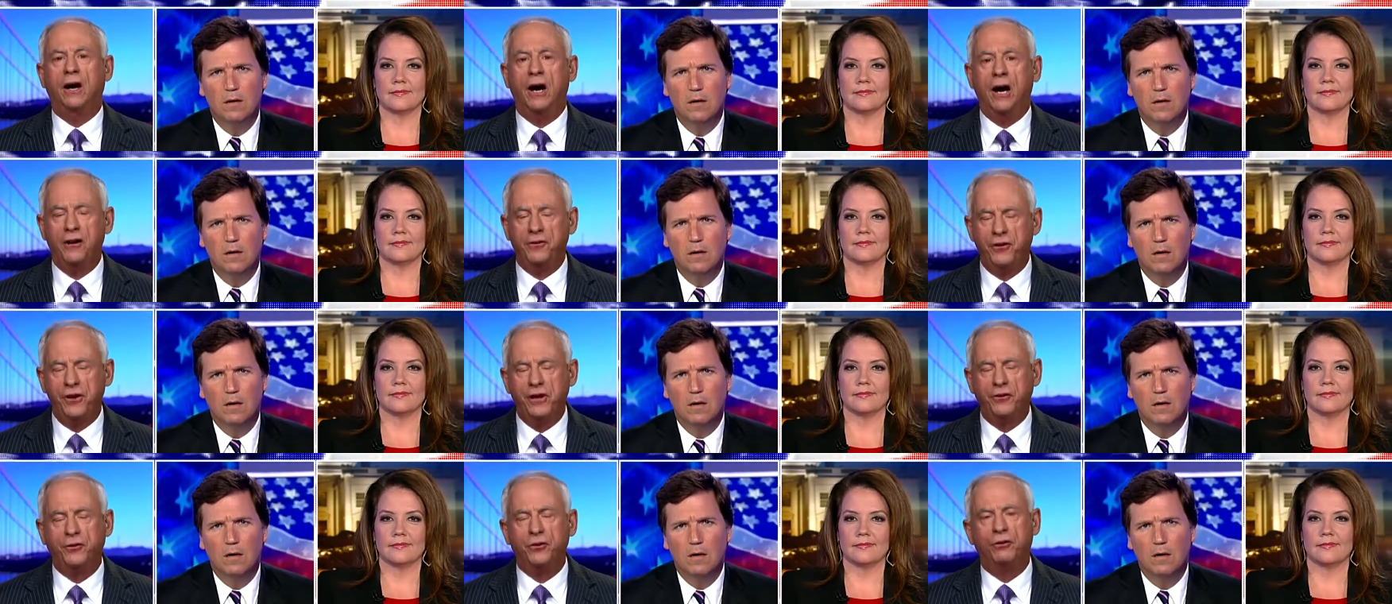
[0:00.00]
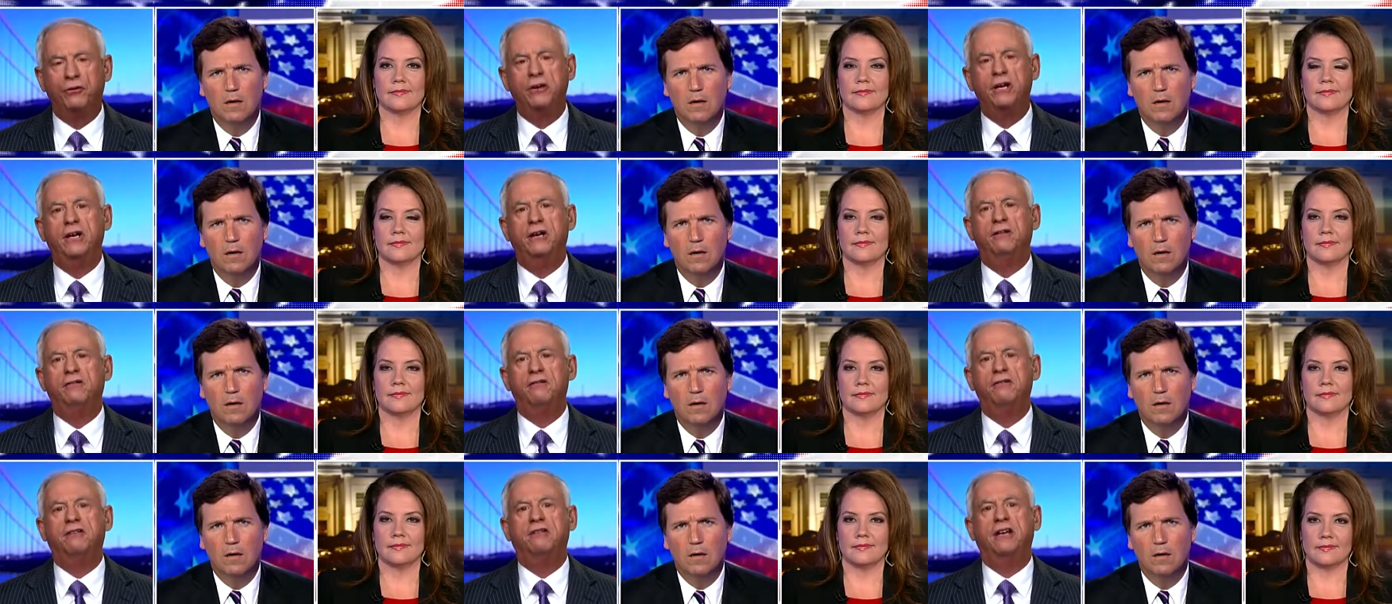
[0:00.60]
Speaker 1: I think there
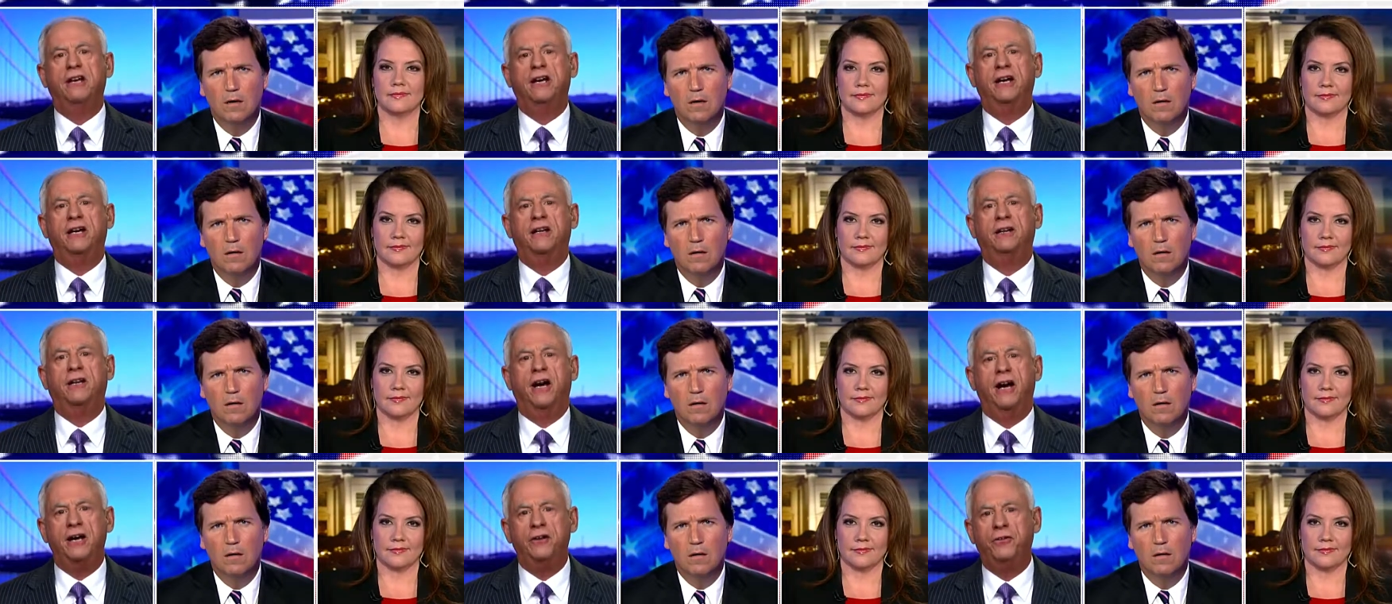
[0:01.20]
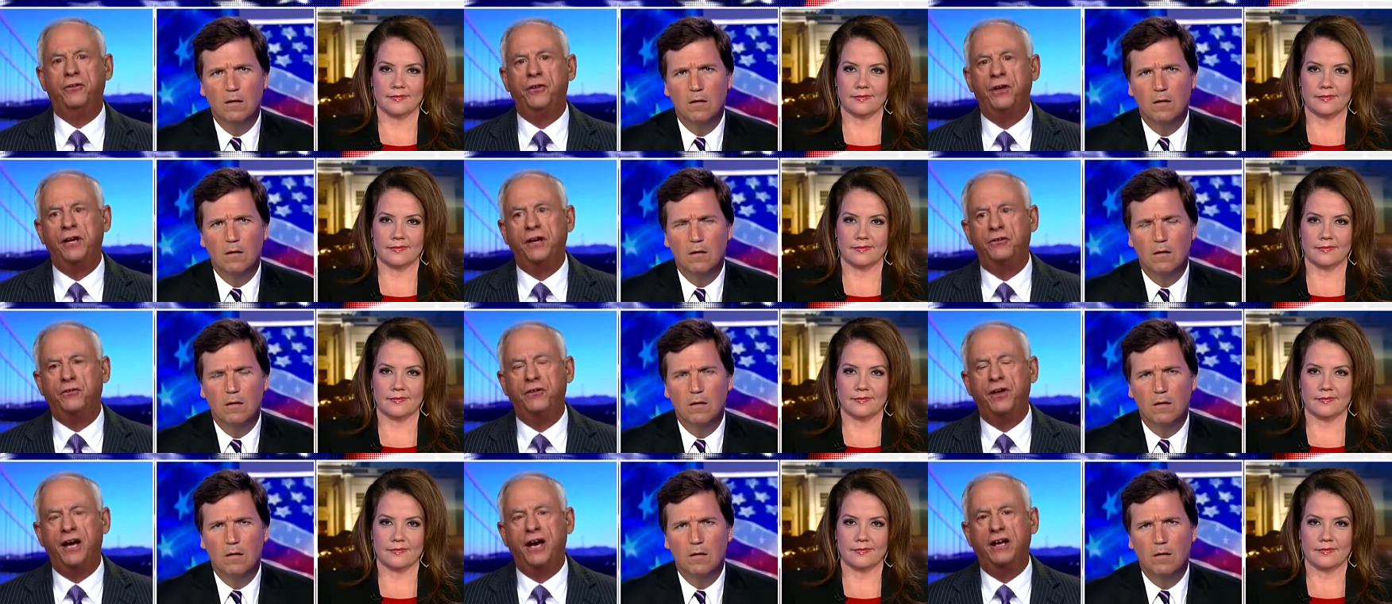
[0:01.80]
is. And I
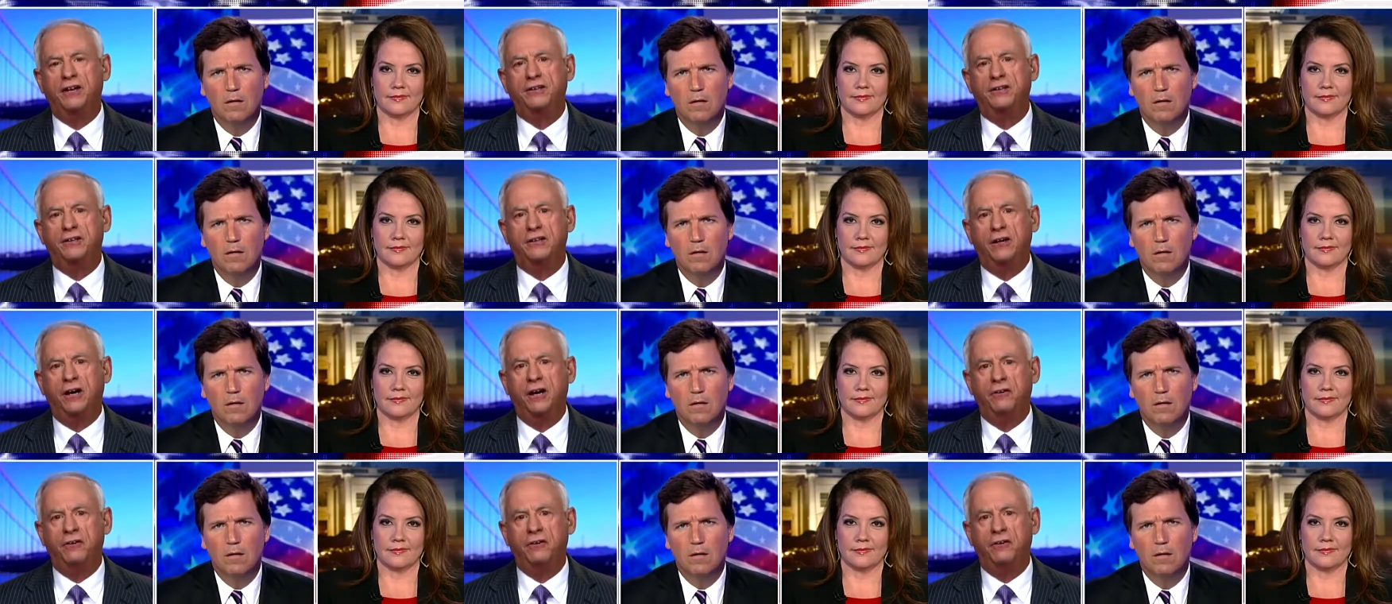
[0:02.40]
think that,